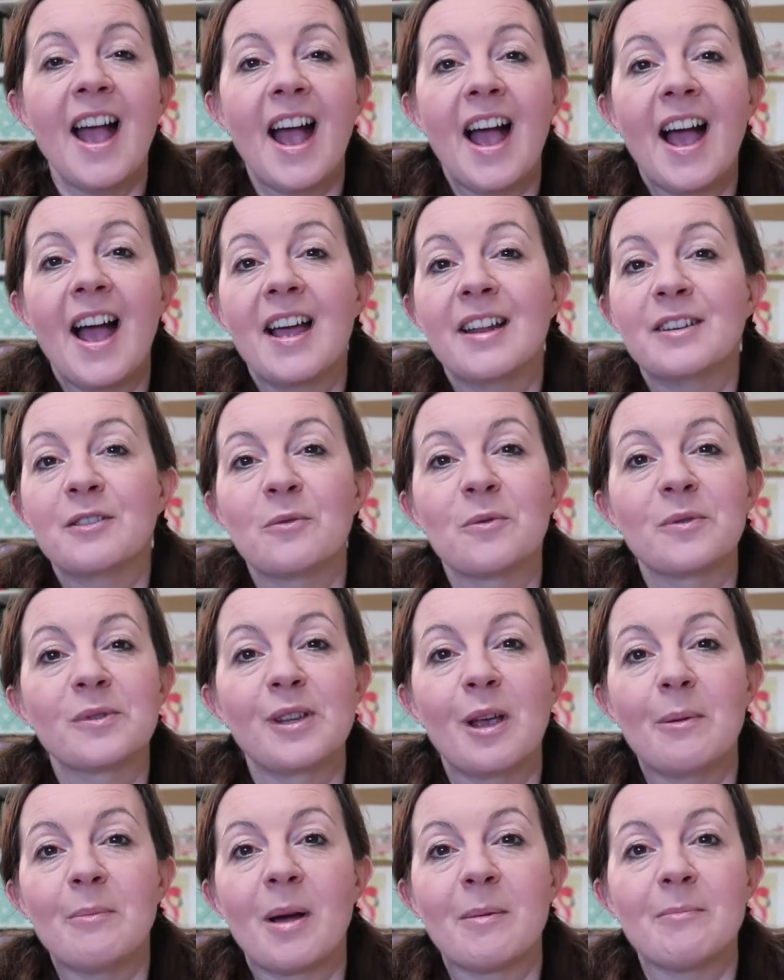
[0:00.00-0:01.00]
and
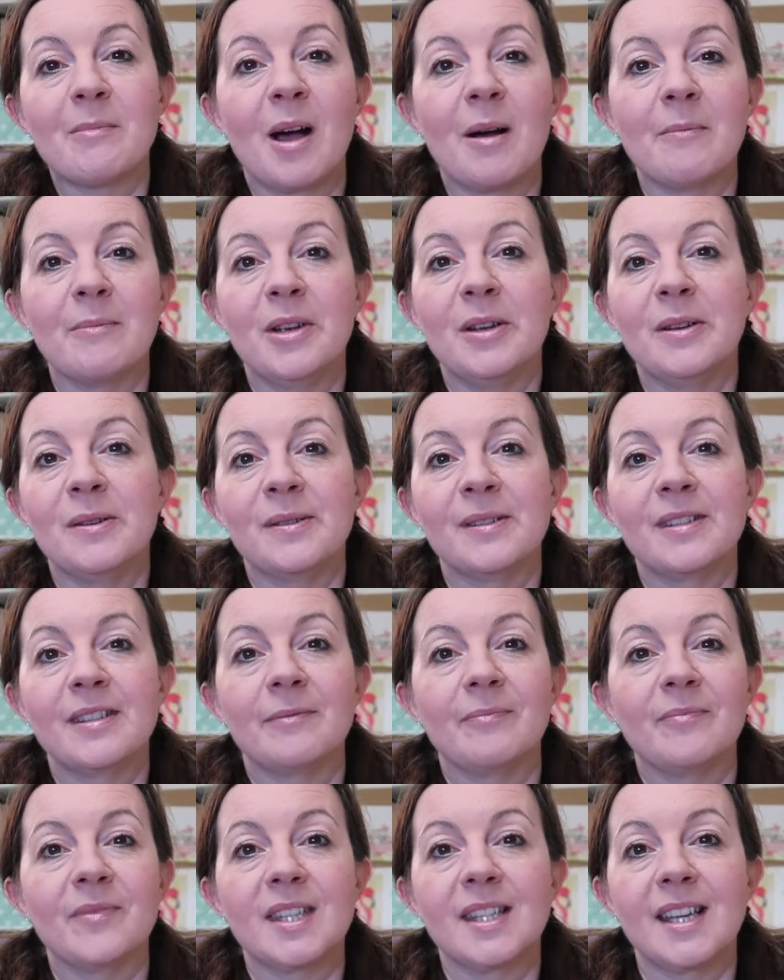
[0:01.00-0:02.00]
also my mum
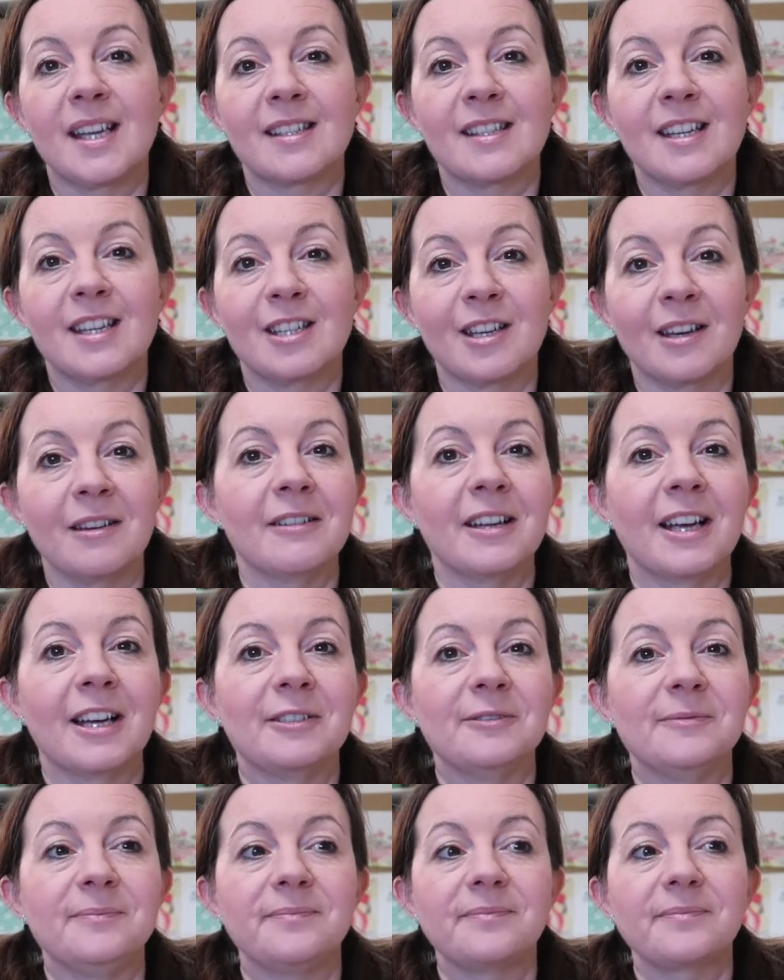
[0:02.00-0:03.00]
who's 62
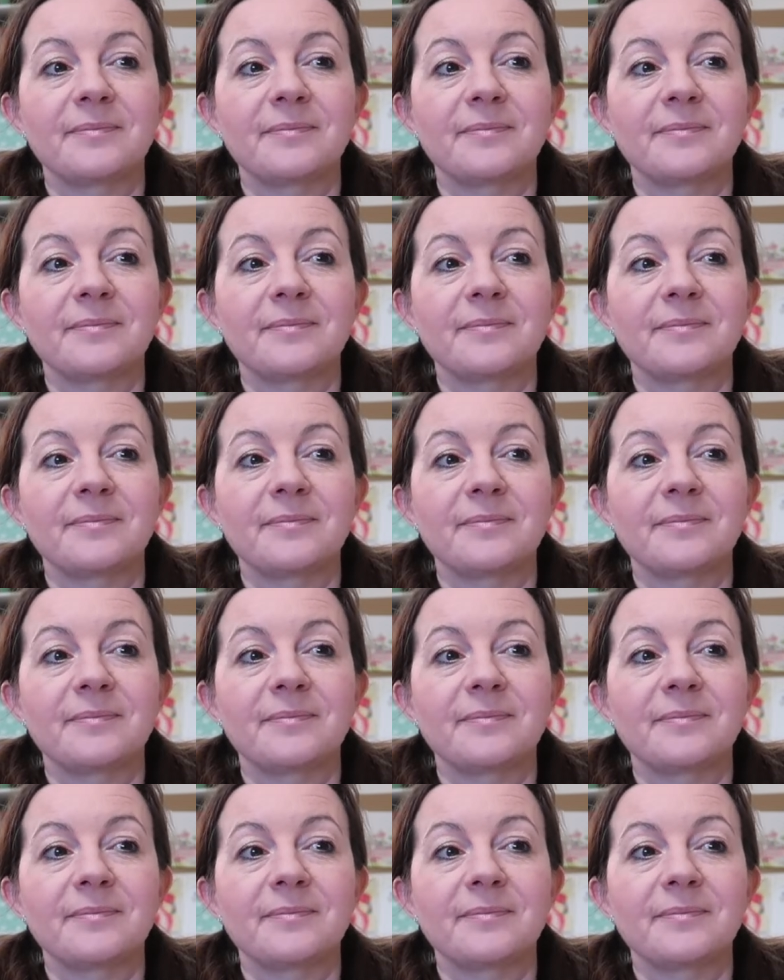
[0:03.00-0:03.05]
now.